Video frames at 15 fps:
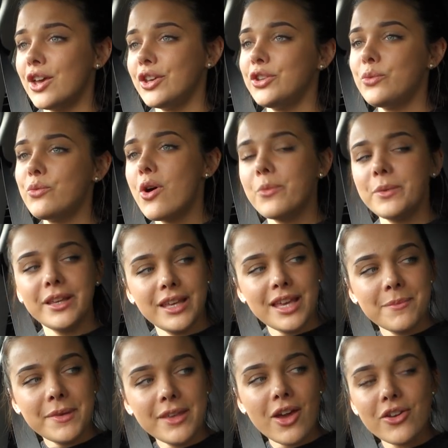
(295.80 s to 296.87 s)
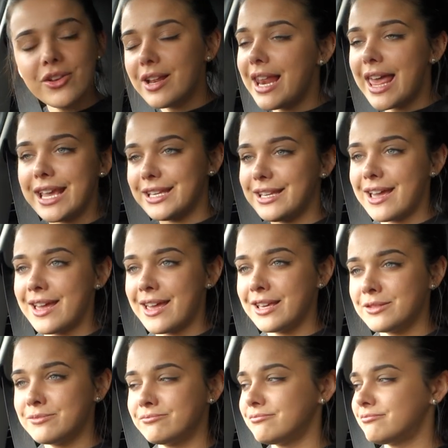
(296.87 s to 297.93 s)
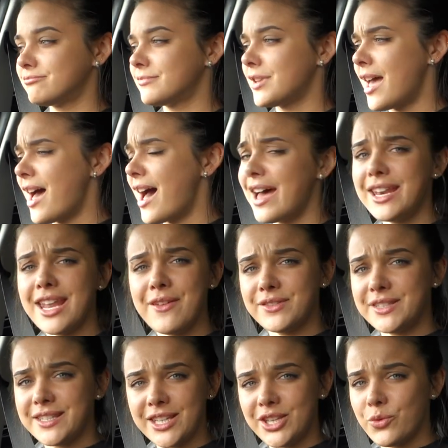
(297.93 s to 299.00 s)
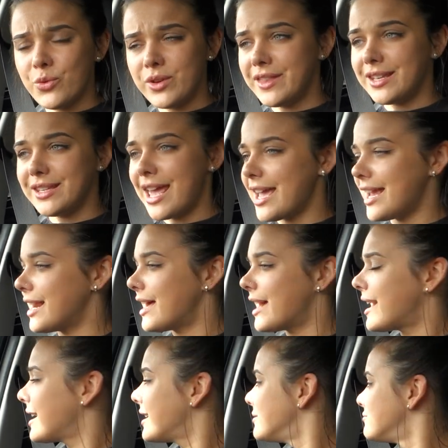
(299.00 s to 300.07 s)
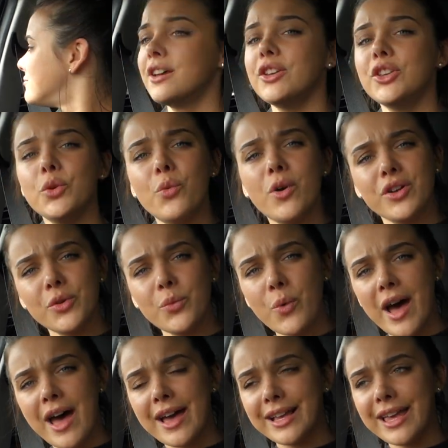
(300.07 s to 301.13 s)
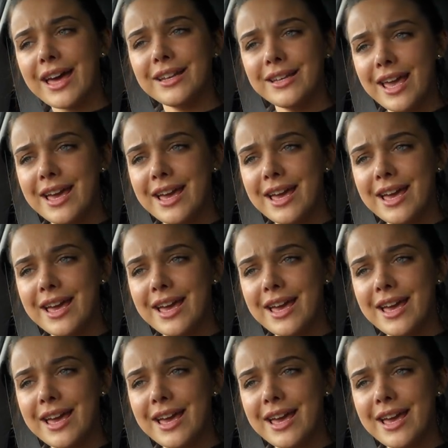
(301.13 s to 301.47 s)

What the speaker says: You only hit me on the late night. I never see you in the daylight. You wonder why I got an